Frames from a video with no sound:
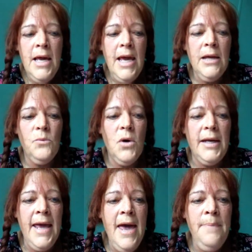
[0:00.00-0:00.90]
And
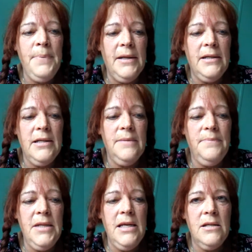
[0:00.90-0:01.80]
what happened
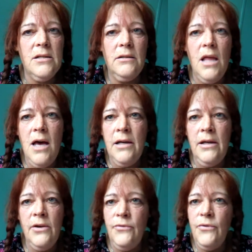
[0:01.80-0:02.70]
is a lot
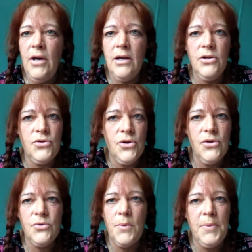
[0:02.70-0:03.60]
of
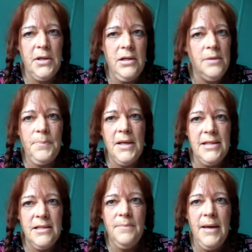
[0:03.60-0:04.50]
controls were put into
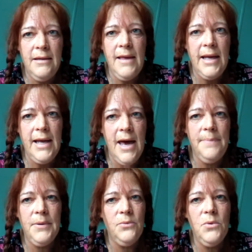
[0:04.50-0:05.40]
place to make that
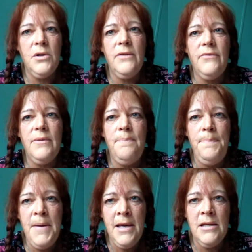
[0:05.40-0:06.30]
happen. One of the
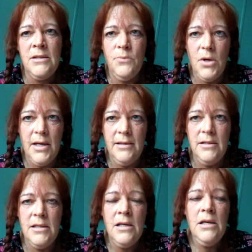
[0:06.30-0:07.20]
biggest
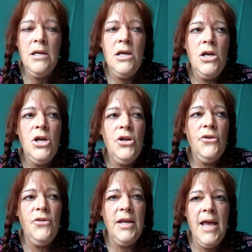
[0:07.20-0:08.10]
ones
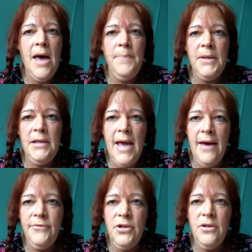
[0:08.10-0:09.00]
that happened
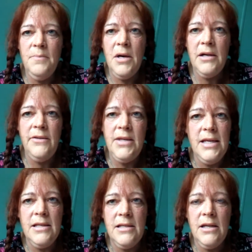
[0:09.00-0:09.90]
after the
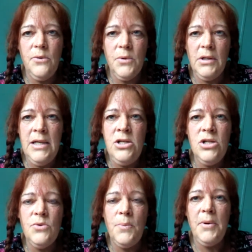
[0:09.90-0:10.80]
monotheistic
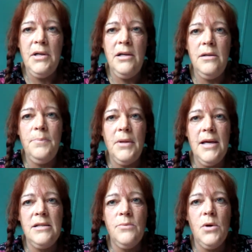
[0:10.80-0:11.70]
religions were put into
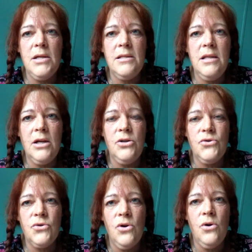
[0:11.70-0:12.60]
place was the
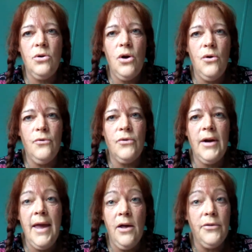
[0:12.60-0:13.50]
control
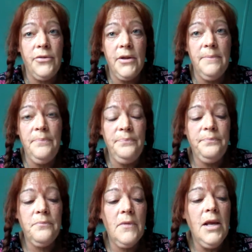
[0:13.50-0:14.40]
over health.
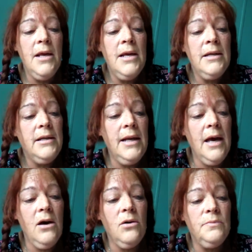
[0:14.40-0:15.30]

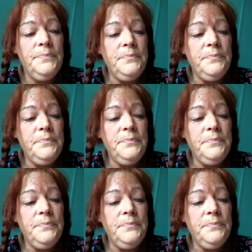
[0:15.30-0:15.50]
Now,